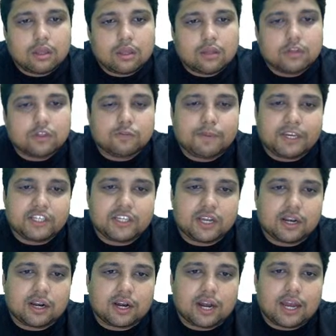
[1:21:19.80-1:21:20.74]
Special
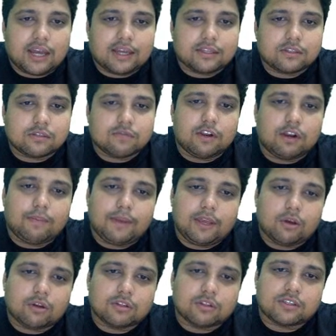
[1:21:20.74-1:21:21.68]
class will be
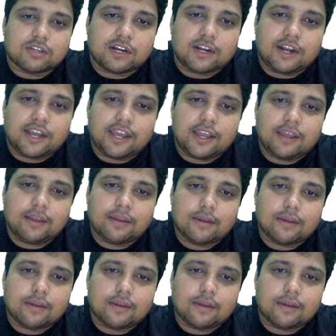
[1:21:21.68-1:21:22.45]
on Sunday